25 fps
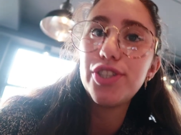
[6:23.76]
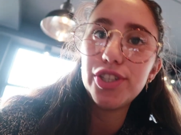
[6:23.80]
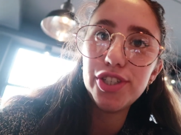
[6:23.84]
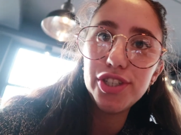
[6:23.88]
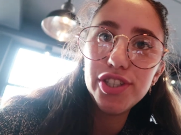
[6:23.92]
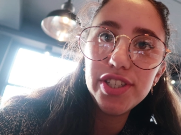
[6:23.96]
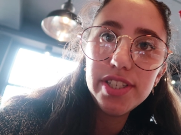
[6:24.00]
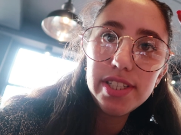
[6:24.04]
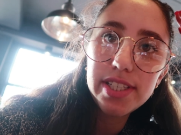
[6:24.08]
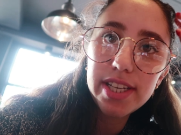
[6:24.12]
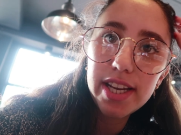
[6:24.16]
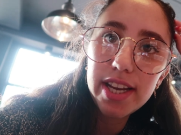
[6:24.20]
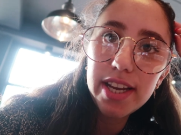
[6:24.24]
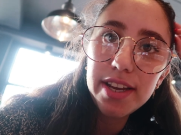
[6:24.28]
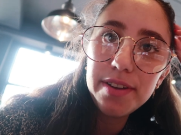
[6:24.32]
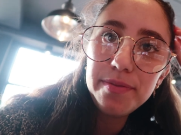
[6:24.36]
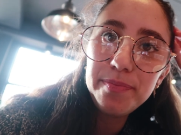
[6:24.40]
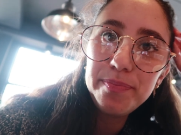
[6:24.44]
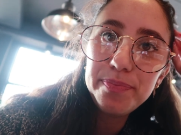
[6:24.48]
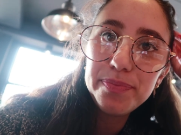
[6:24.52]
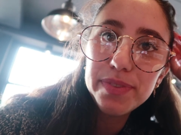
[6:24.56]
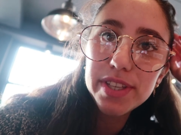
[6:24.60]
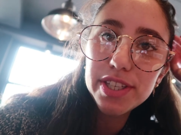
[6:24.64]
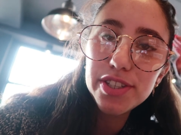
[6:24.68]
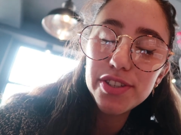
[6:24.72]
Thursday,
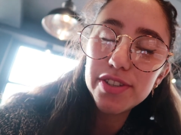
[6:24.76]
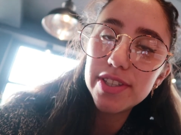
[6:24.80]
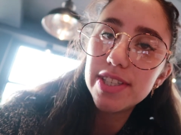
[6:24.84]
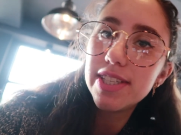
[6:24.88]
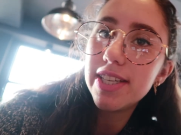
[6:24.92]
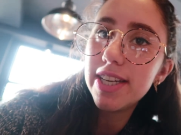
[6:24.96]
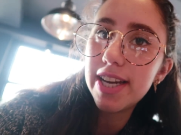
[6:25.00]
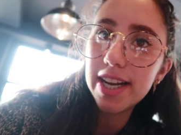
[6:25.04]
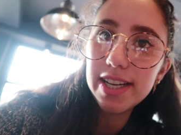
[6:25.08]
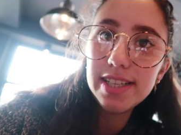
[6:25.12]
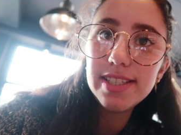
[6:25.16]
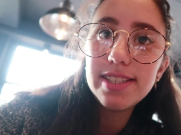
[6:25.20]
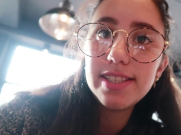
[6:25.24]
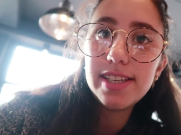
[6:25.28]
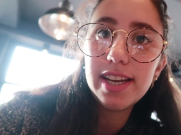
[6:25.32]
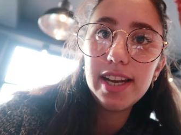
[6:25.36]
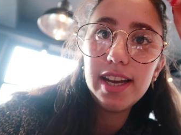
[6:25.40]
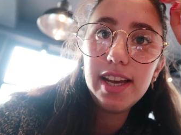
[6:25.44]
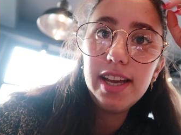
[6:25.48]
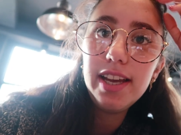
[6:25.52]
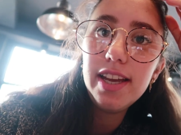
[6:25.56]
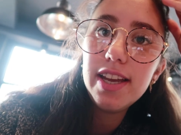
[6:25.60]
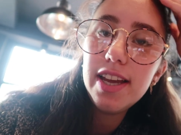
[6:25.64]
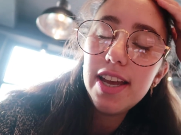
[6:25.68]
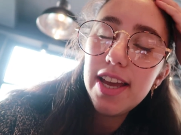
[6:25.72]
it's the next
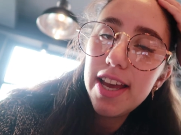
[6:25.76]
day.